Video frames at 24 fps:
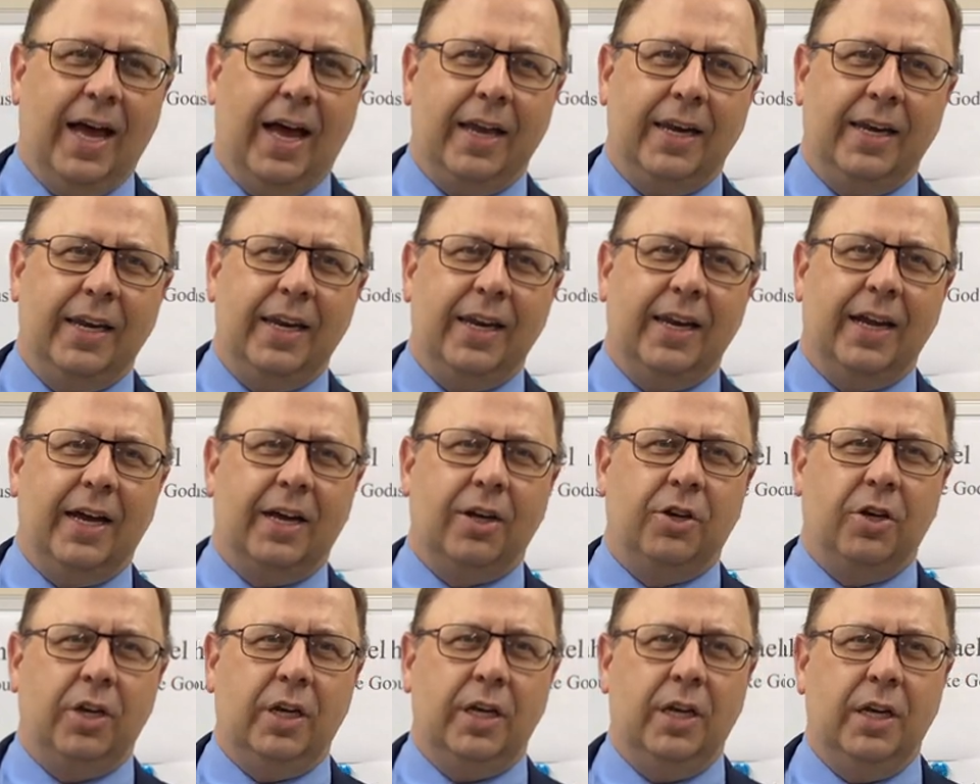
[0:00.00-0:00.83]
a, a
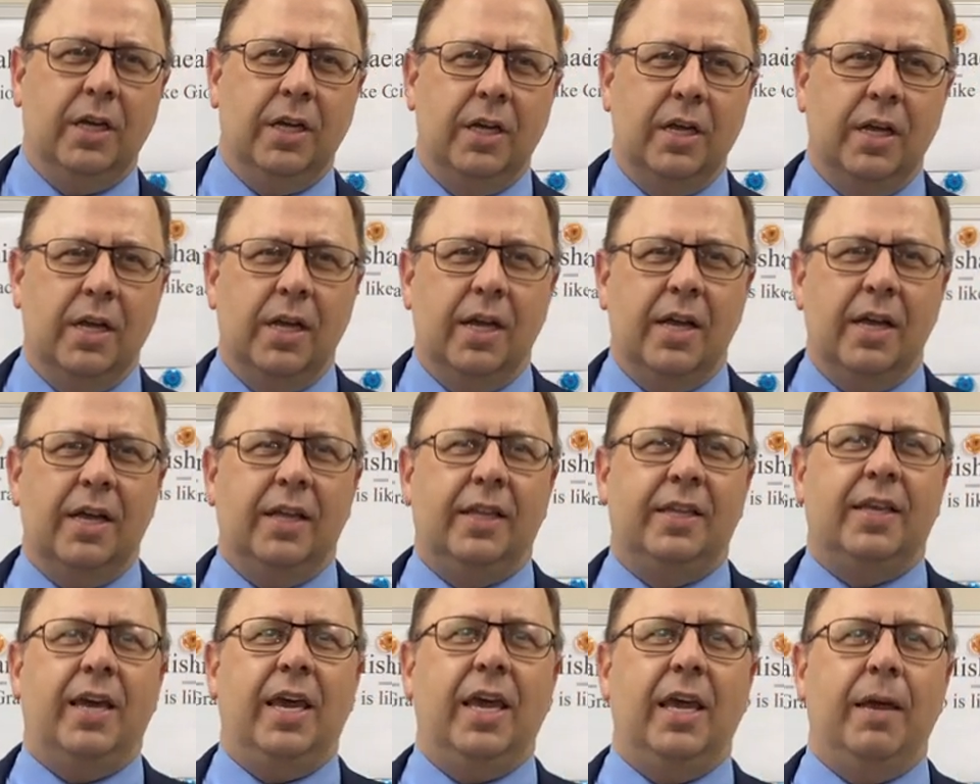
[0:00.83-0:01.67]
good
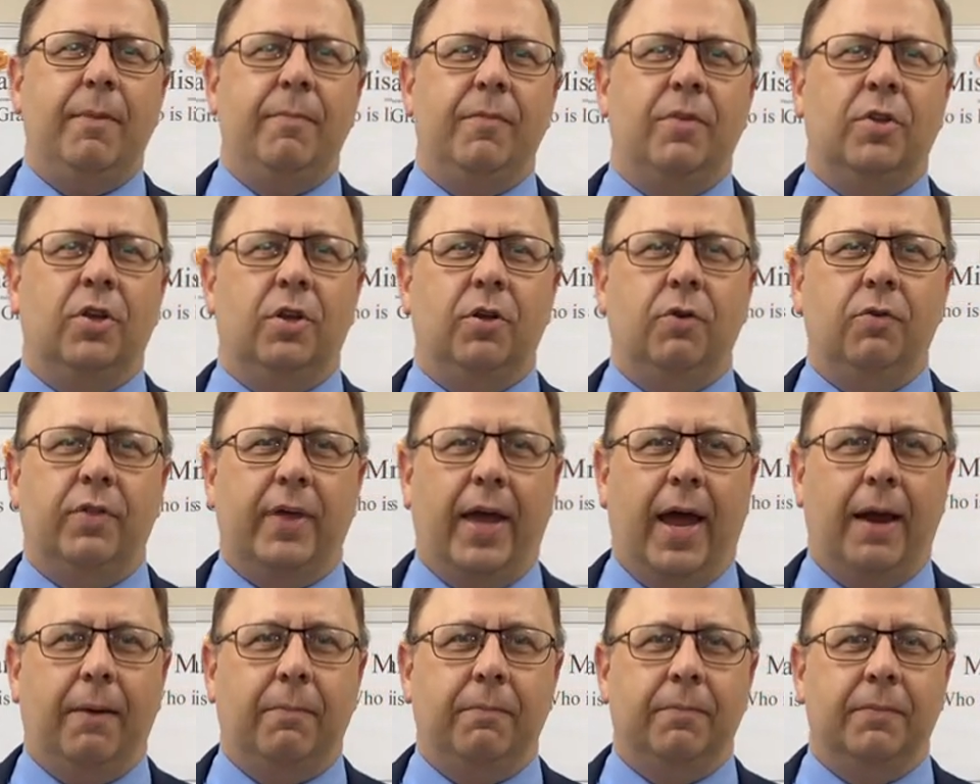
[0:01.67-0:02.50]
team to do
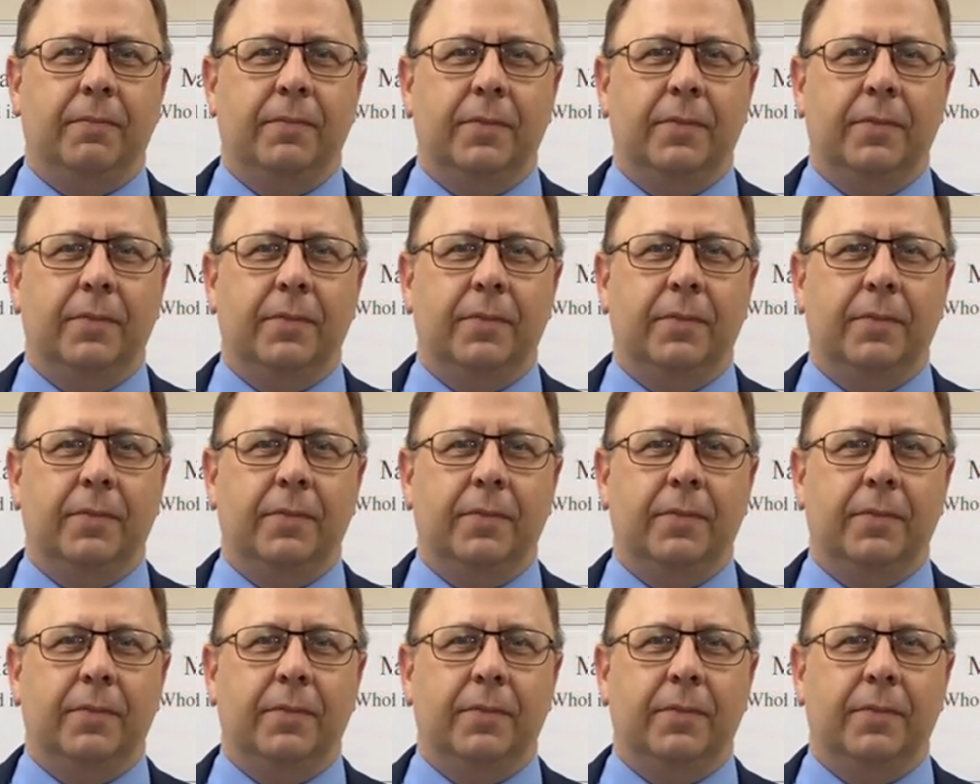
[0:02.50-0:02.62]
that.